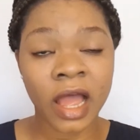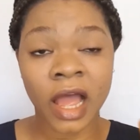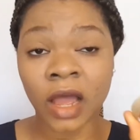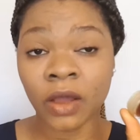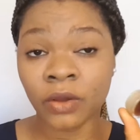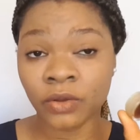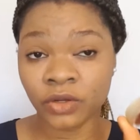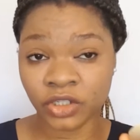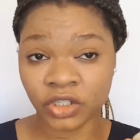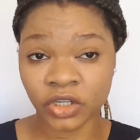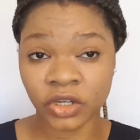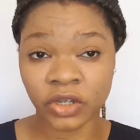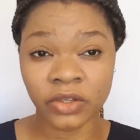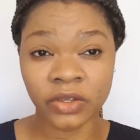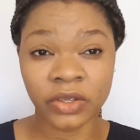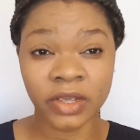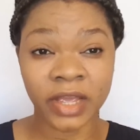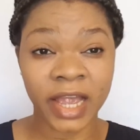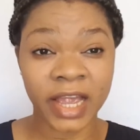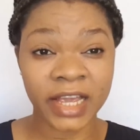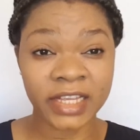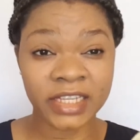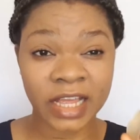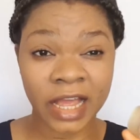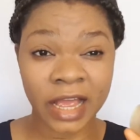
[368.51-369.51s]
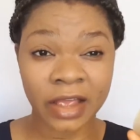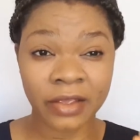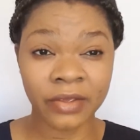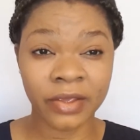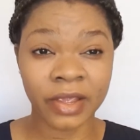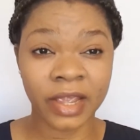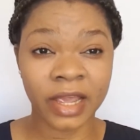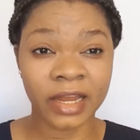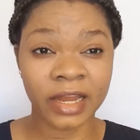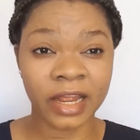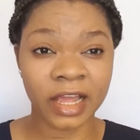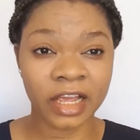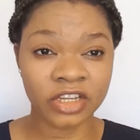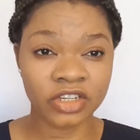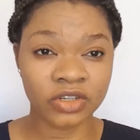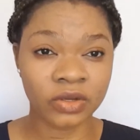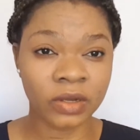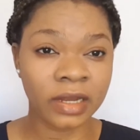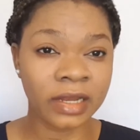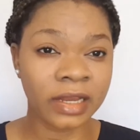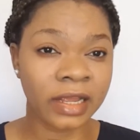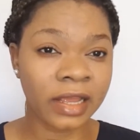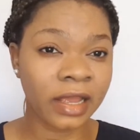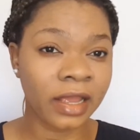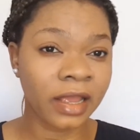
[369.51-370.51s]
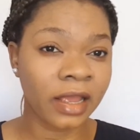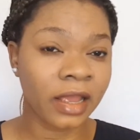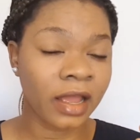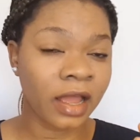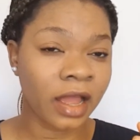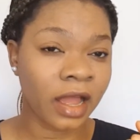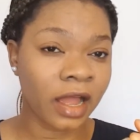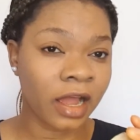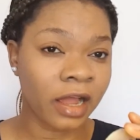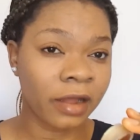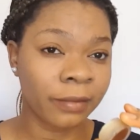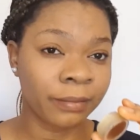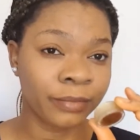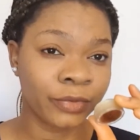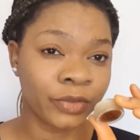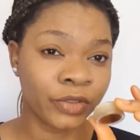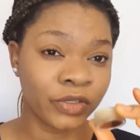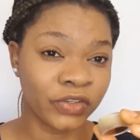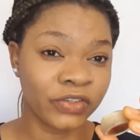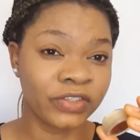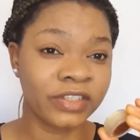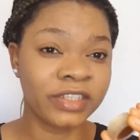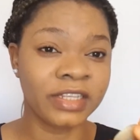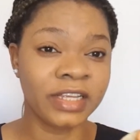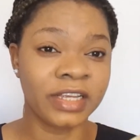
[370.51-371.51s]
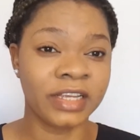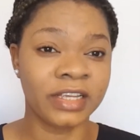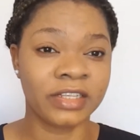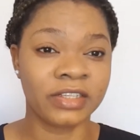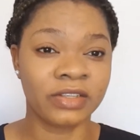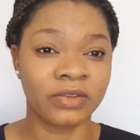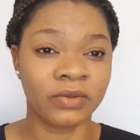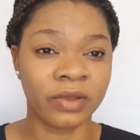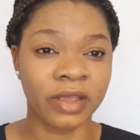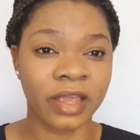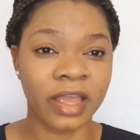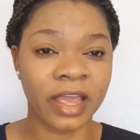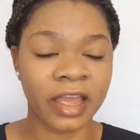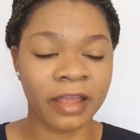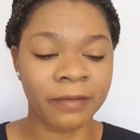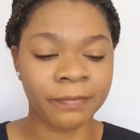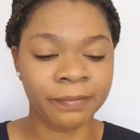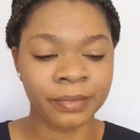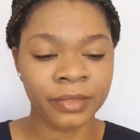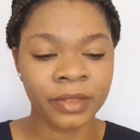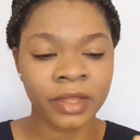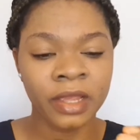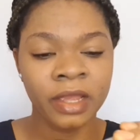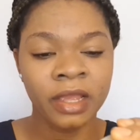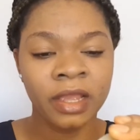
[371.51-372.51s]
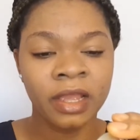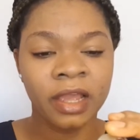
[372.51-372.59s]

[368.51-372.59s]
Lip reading: I'll show you guys how you can actually use this, okay?